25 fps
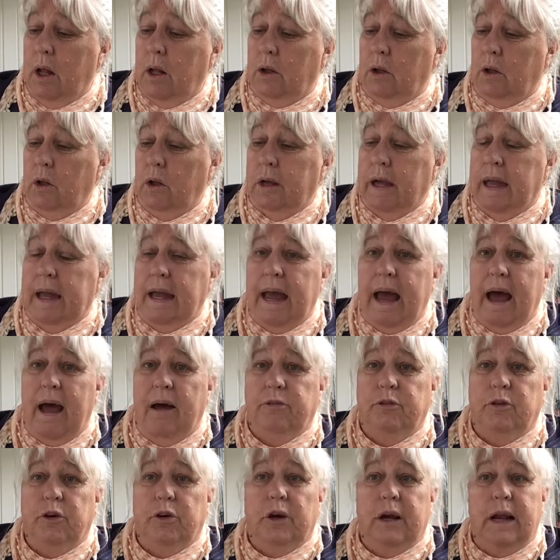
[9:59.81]
looking
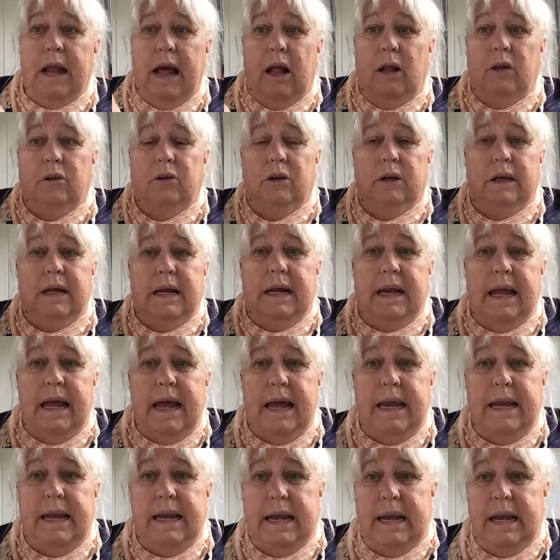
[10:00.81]
after an elderly
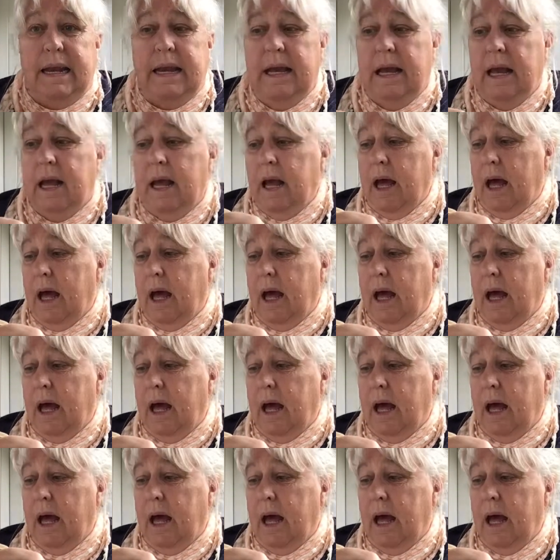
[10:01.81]
lady